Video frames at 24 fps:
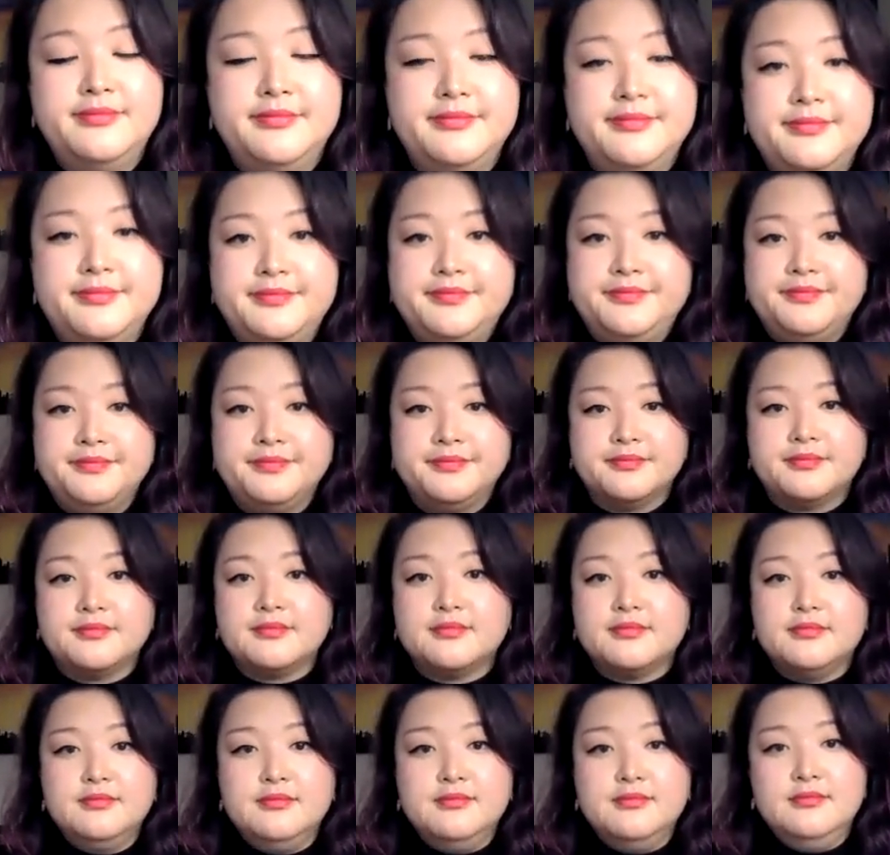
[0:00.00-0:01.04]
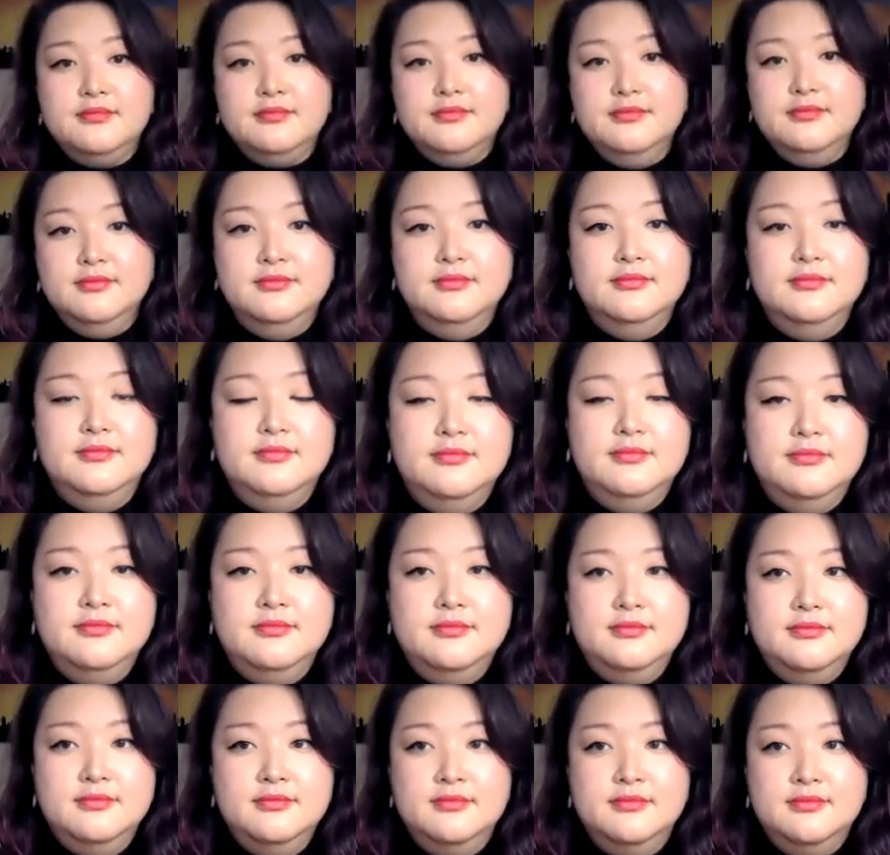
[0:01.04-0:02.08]

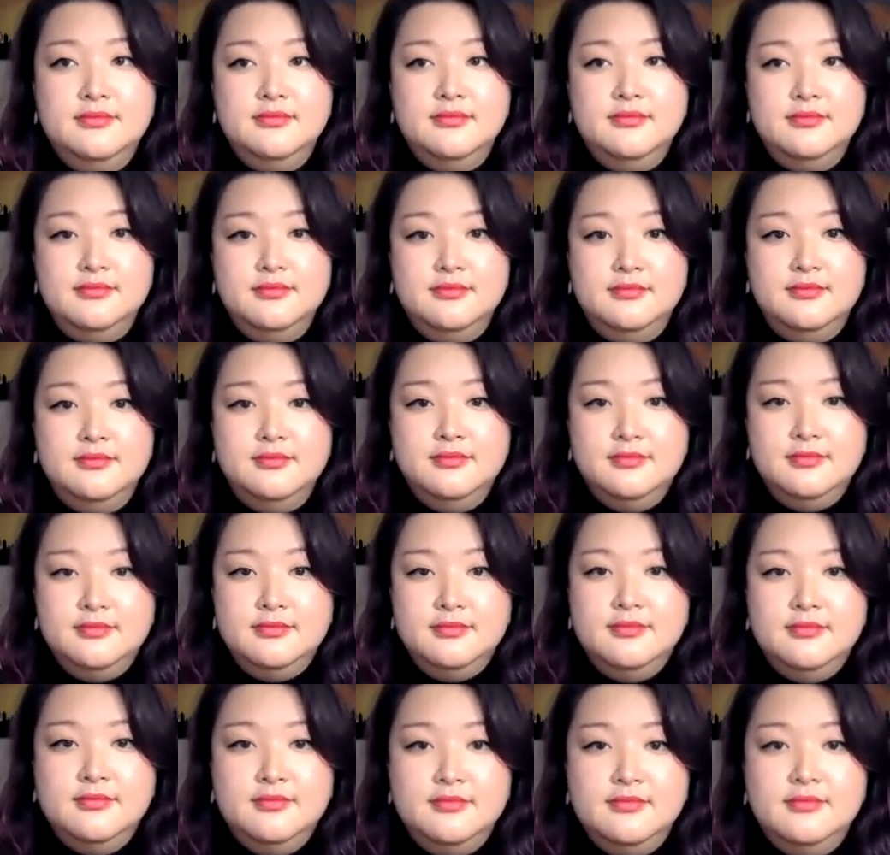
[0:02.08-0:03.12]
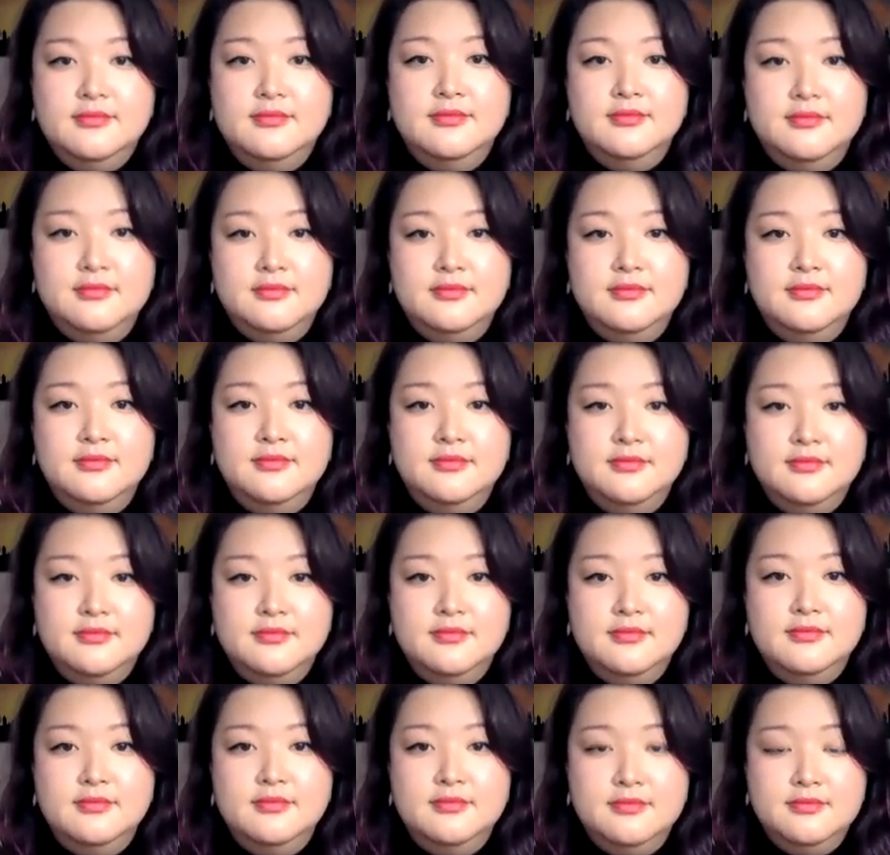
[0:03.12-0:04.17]

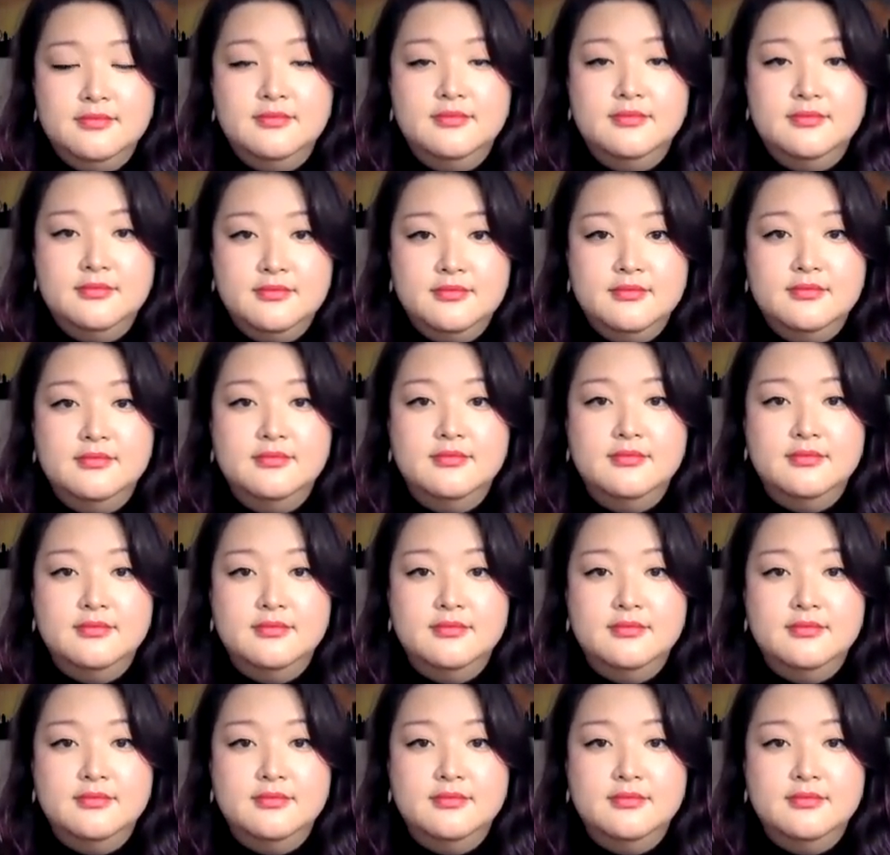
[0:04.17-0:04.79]
No words are spoken by the person on screen.